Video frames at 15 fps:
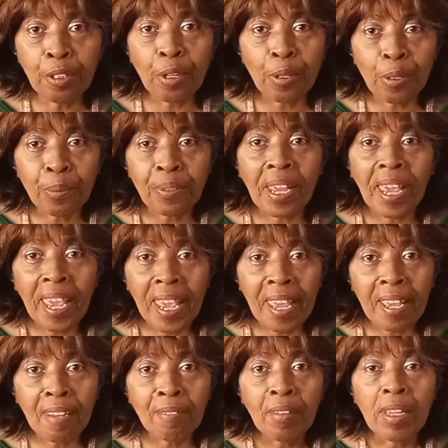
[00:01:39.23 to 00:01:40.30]
herb to
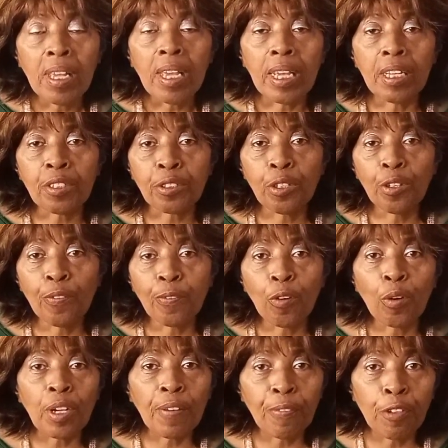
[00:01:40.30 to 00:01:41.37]
have and so
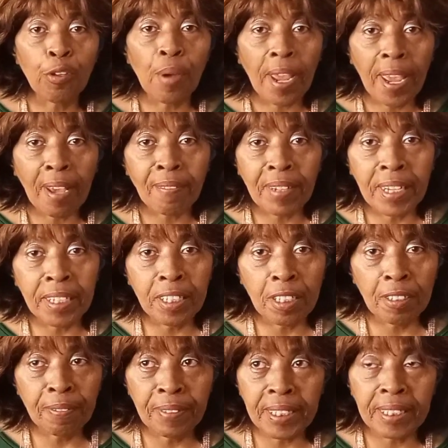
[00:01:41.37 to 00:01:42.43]
forth if you have any
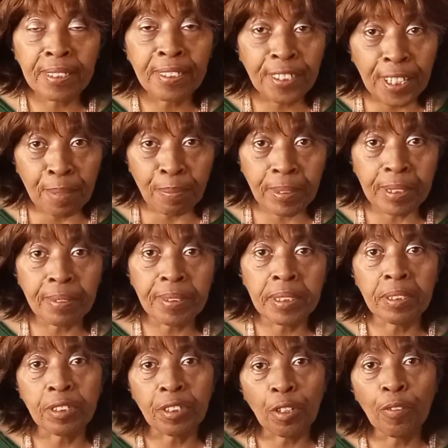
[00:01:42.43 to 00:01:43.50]
of these symptoms
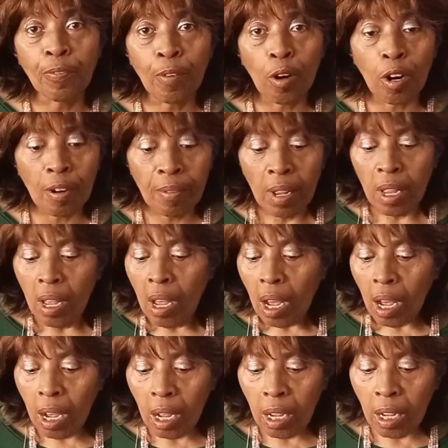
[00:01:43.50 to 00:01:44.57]
and so far.
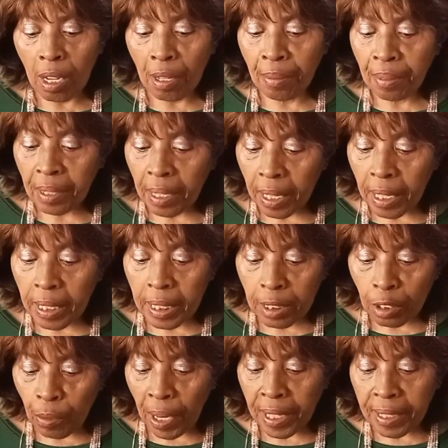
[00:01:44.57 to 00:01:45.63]
It
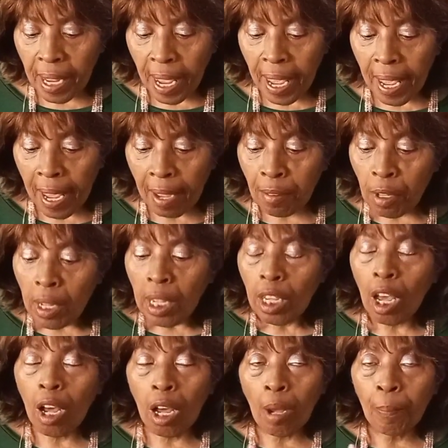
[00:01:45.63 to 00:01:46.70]
is great to
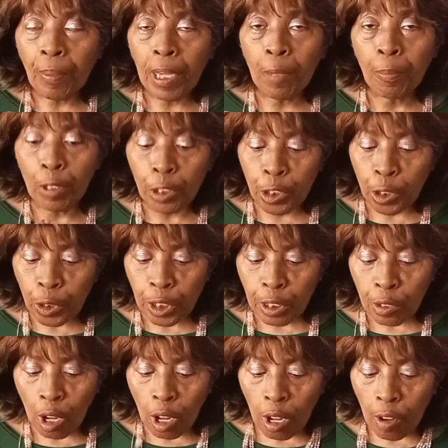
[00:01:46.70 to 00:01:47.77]
have. People use
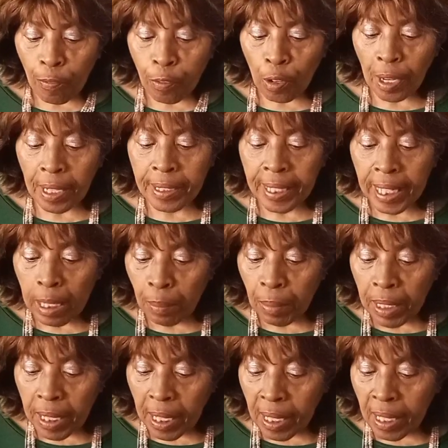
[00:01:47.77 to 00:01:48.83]
it for
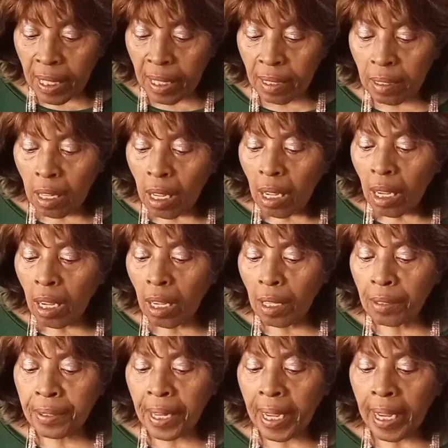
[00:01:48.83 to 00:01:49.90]
anemia.
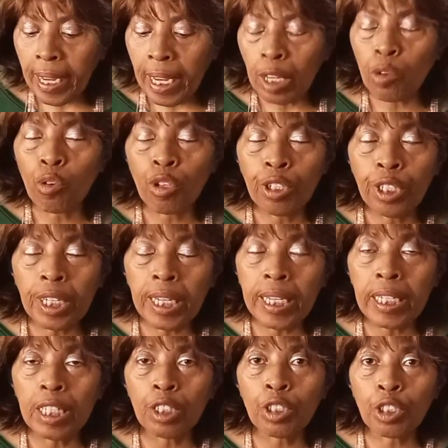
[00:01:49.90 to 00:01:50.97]
They
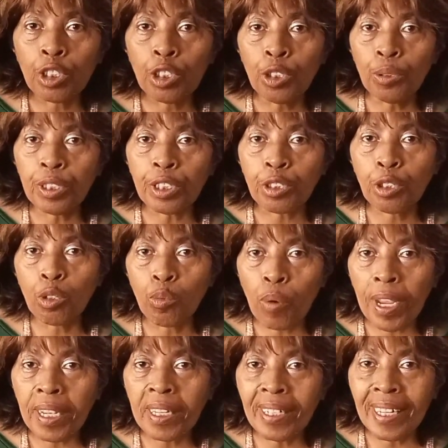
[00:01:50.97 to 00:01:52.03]
use it to
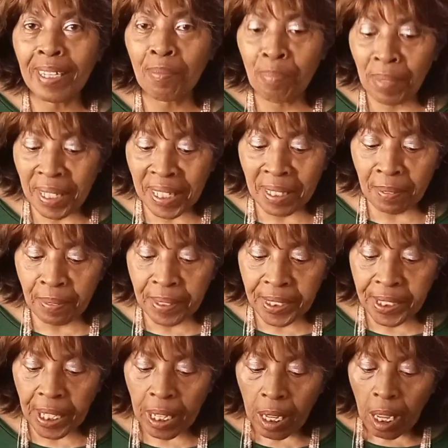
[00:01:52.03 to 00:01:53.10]
regulate
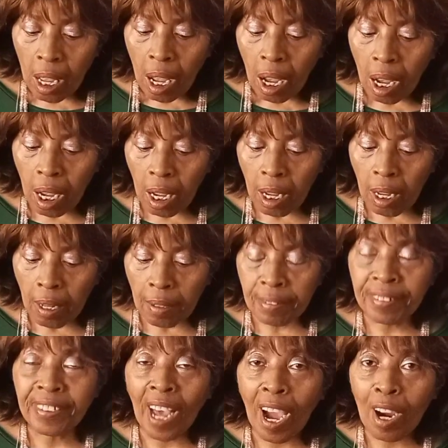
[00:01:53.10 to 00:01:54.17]
men's
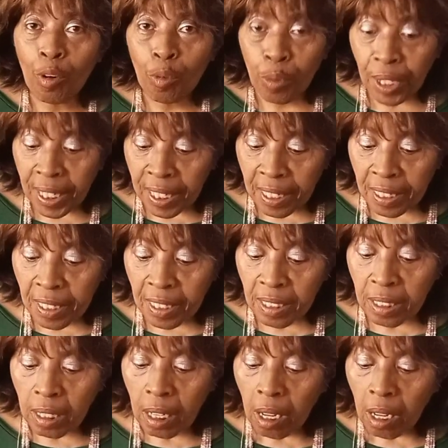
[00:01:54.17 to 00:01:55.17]
diarrhea,